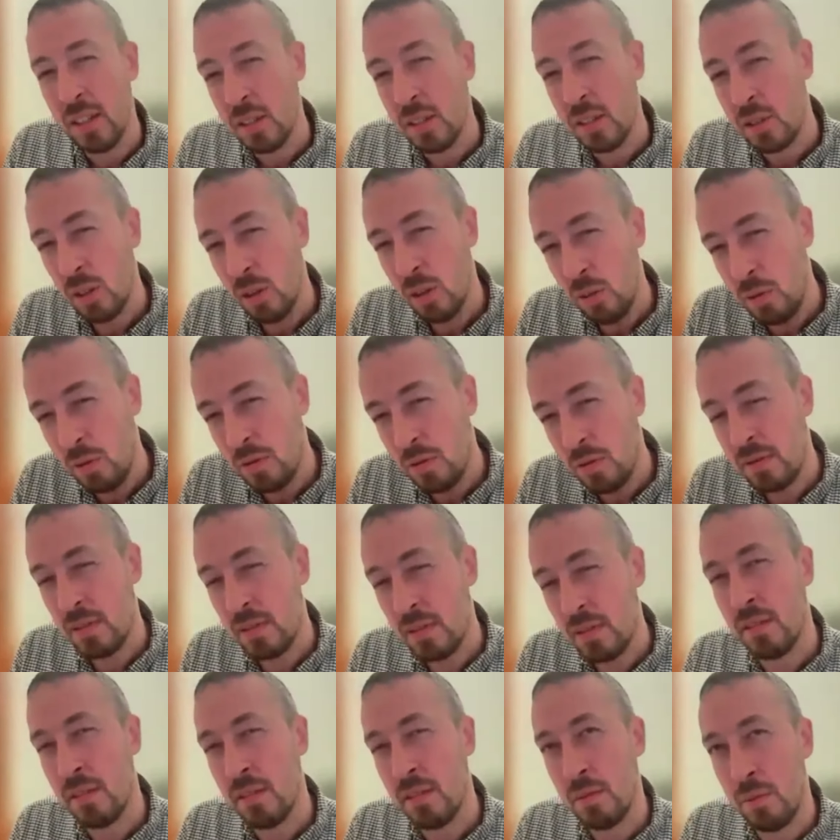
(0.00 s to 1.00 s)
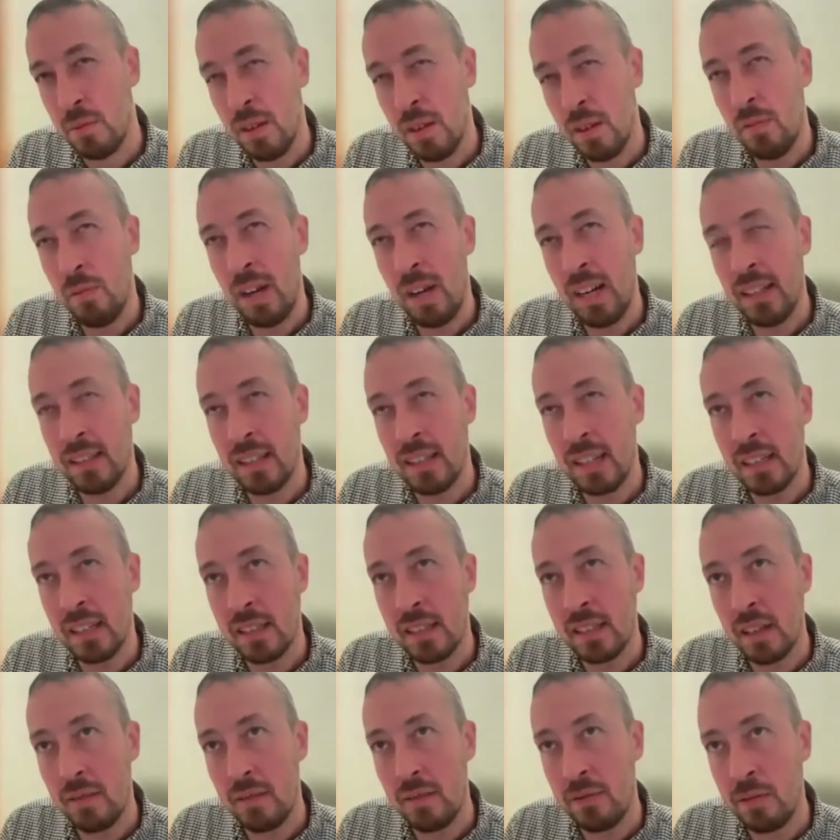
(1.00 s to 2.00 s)
So, well, why does that
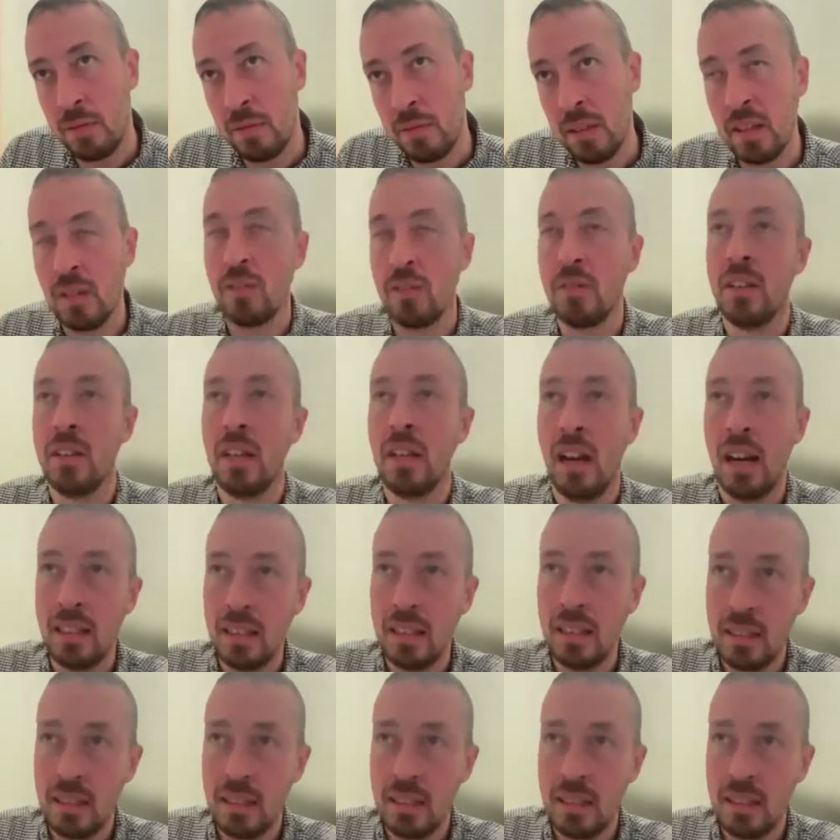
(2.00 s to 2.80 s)
sound familiar? The